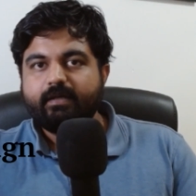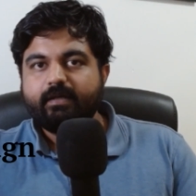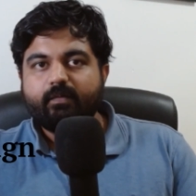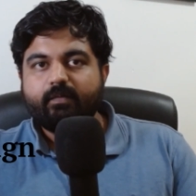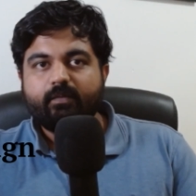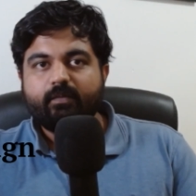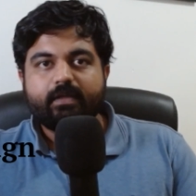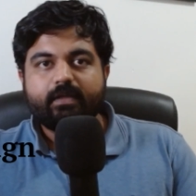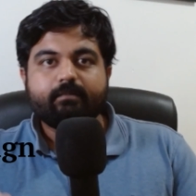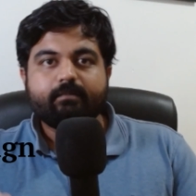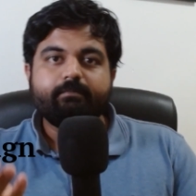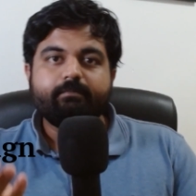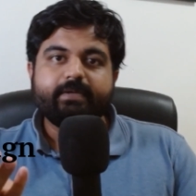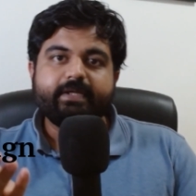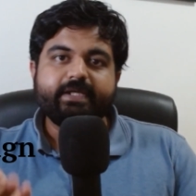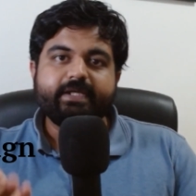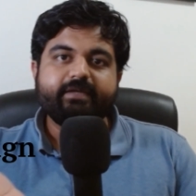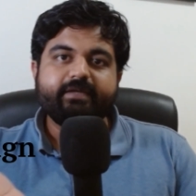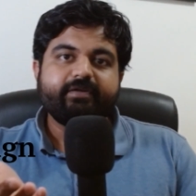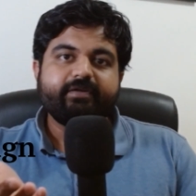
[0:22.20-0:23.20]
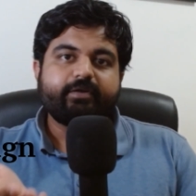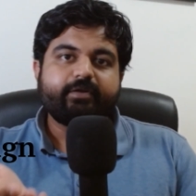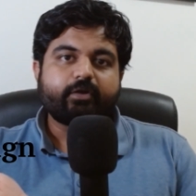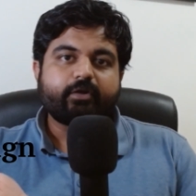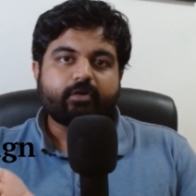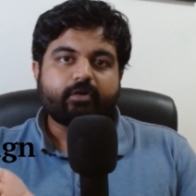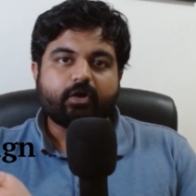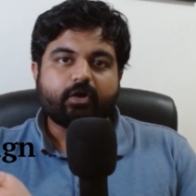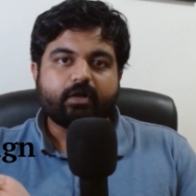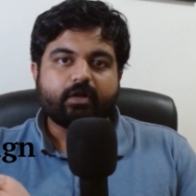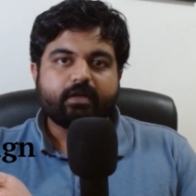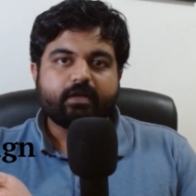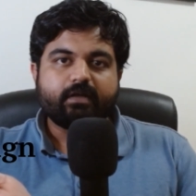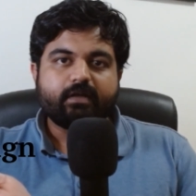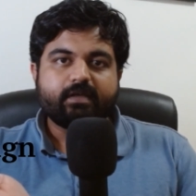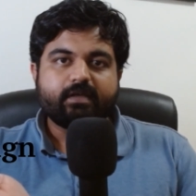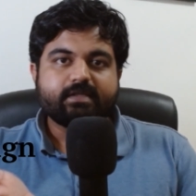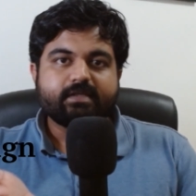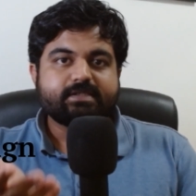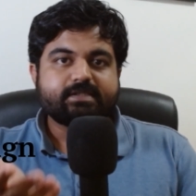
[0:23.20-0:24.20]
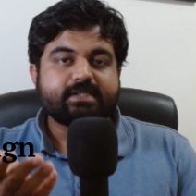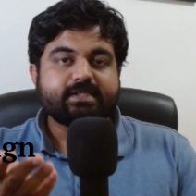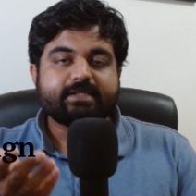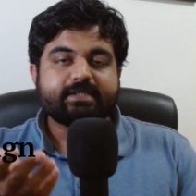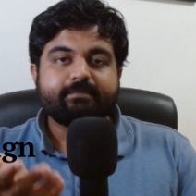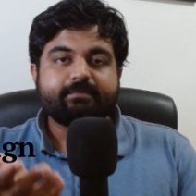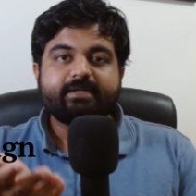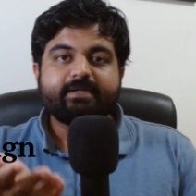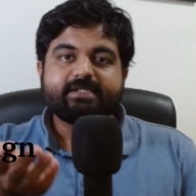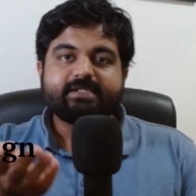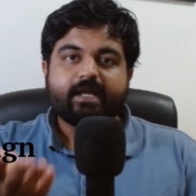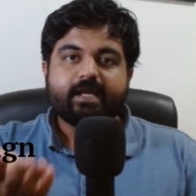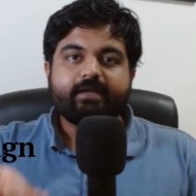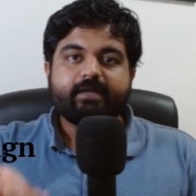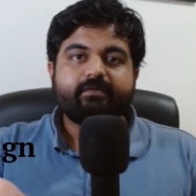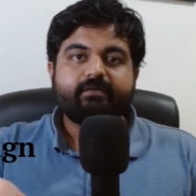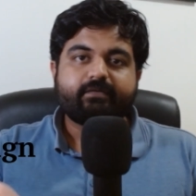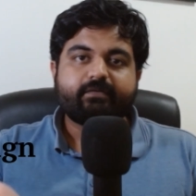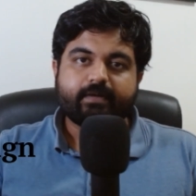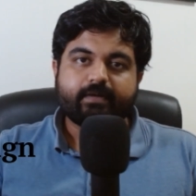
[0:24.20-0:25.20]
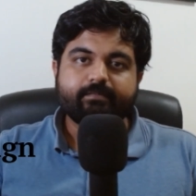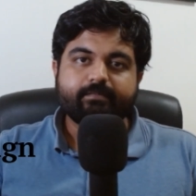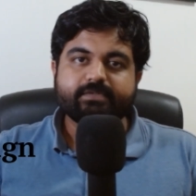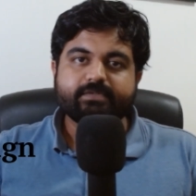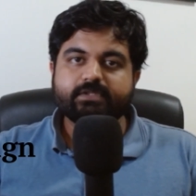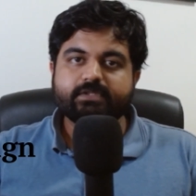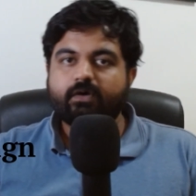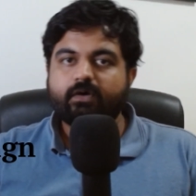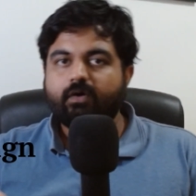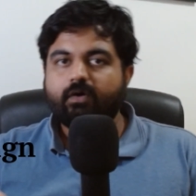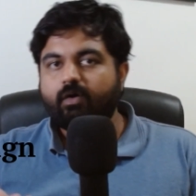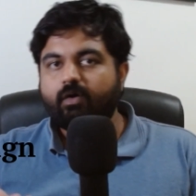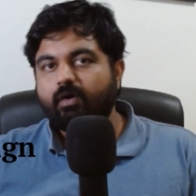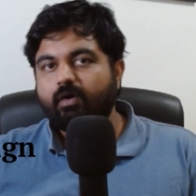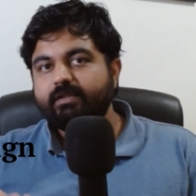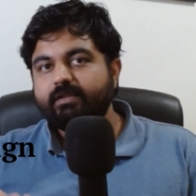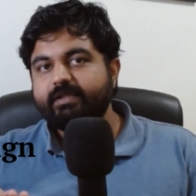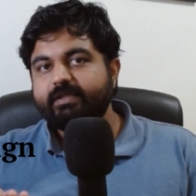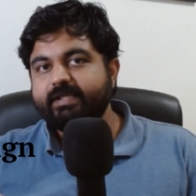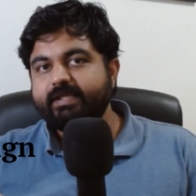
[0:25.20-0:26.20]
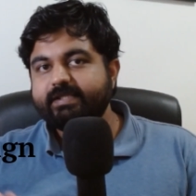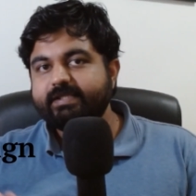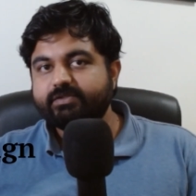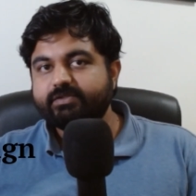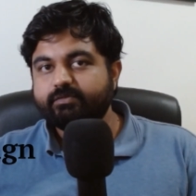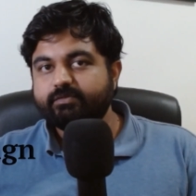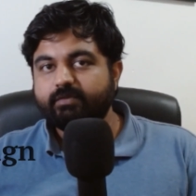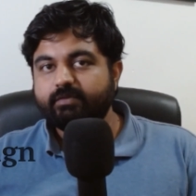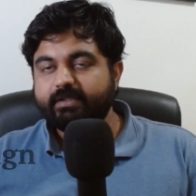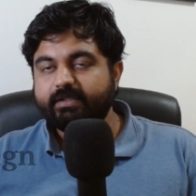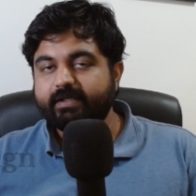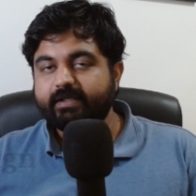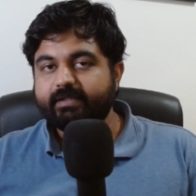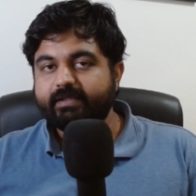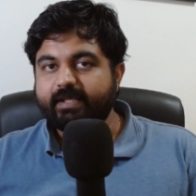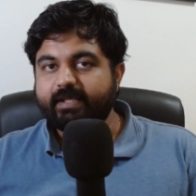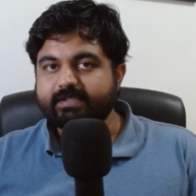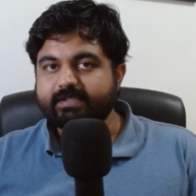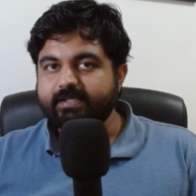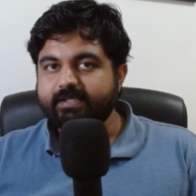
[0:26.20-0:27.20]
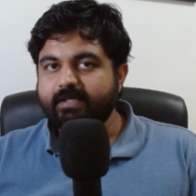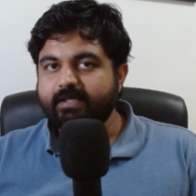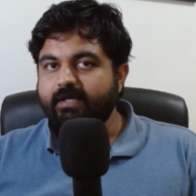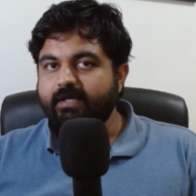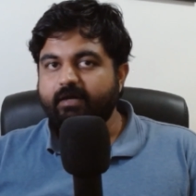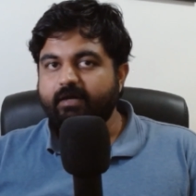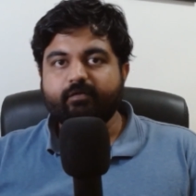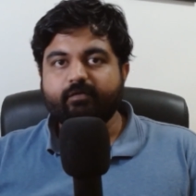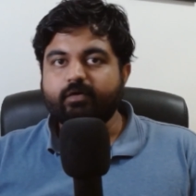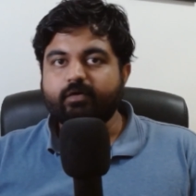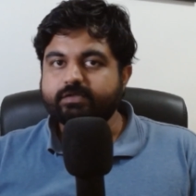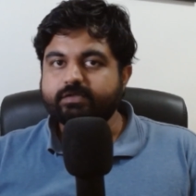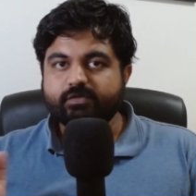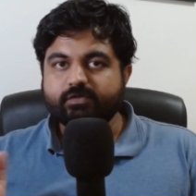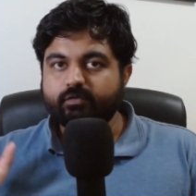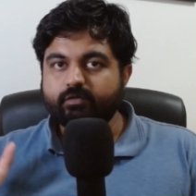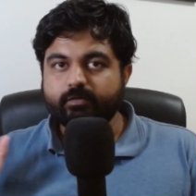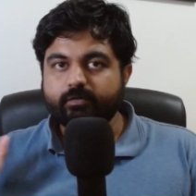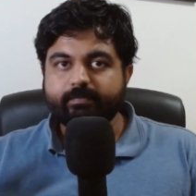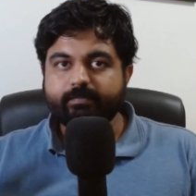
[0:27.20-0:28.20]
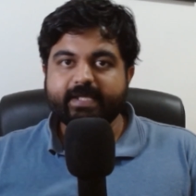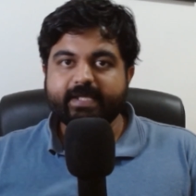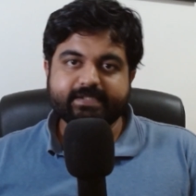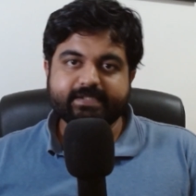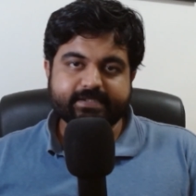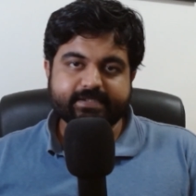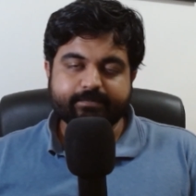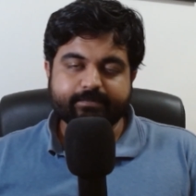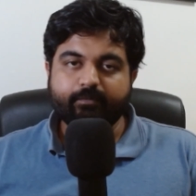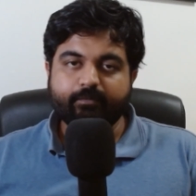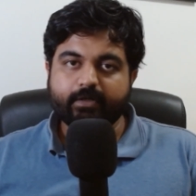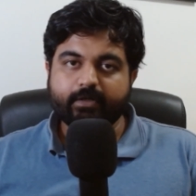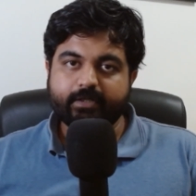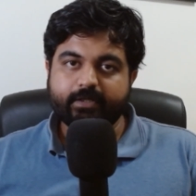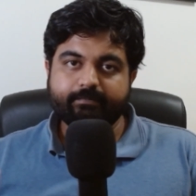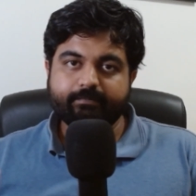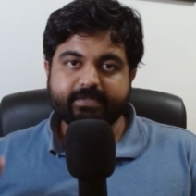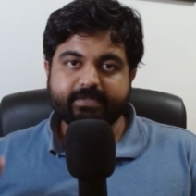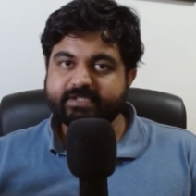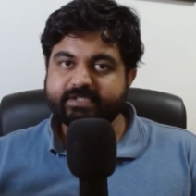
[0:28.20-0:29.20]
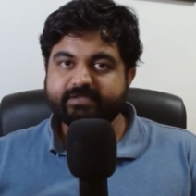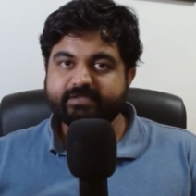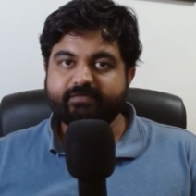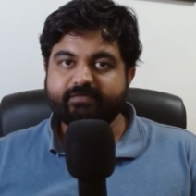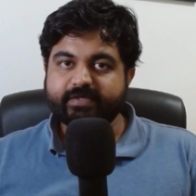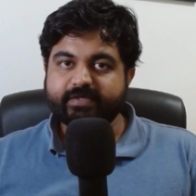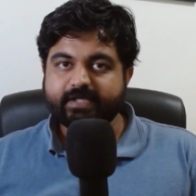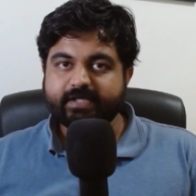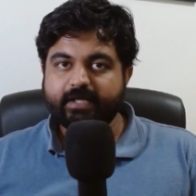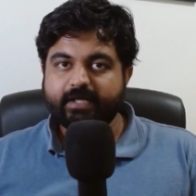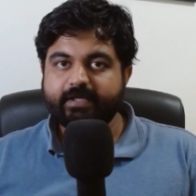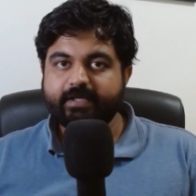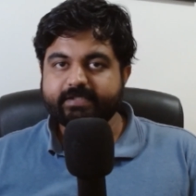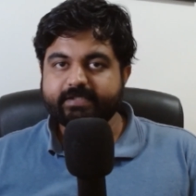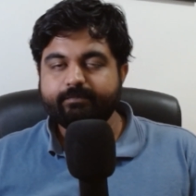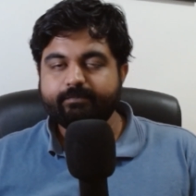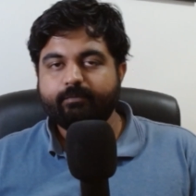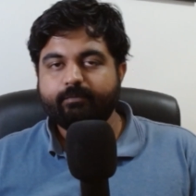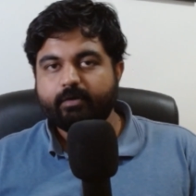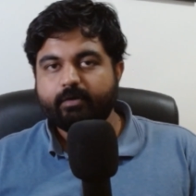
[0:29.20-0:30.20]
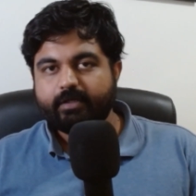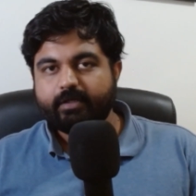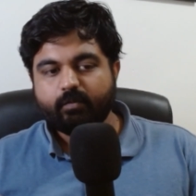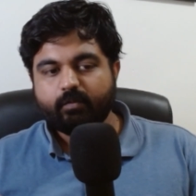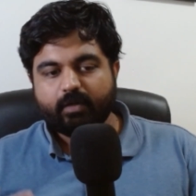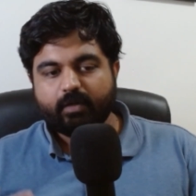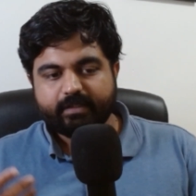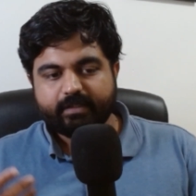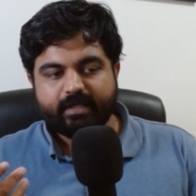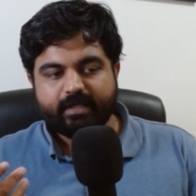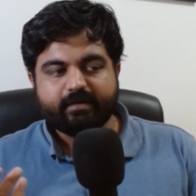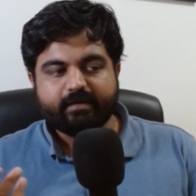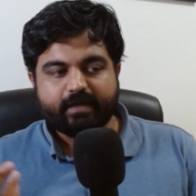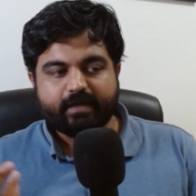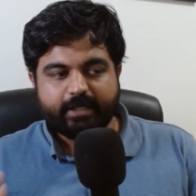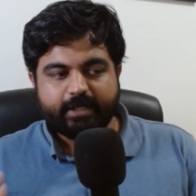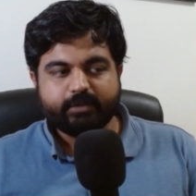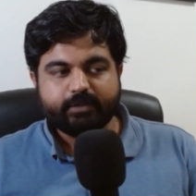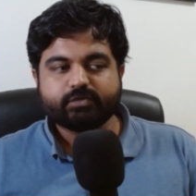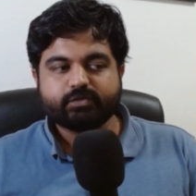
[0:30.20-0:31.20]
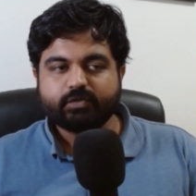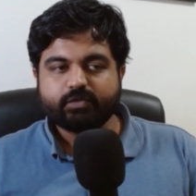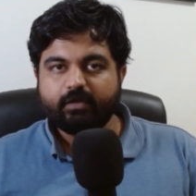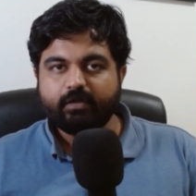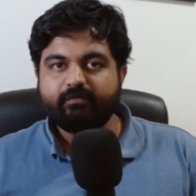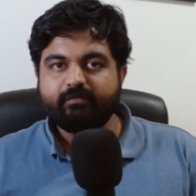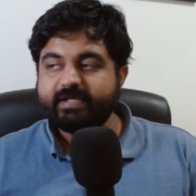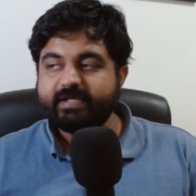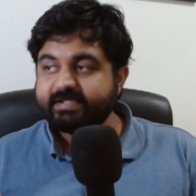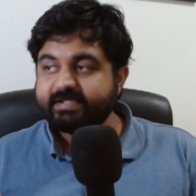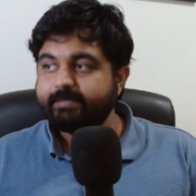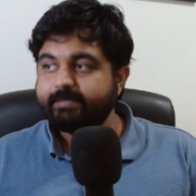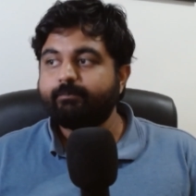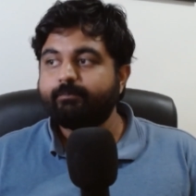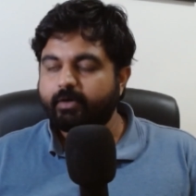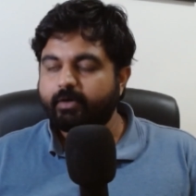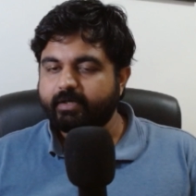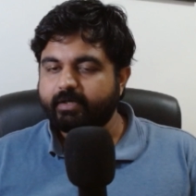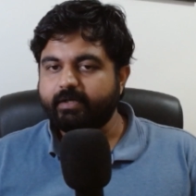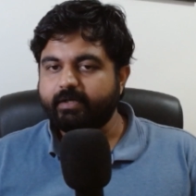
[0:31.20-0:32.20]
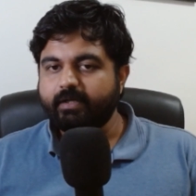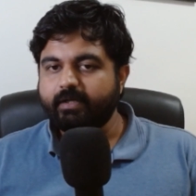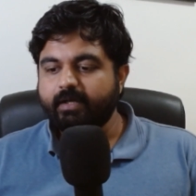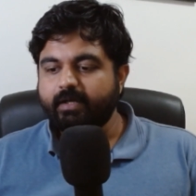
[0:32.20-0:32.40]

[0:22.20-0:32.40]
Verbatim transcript: Well, believe it or not, system design trumps all these two other things. Of course, code base is important, business functionality is important, what they're trying to solve is important.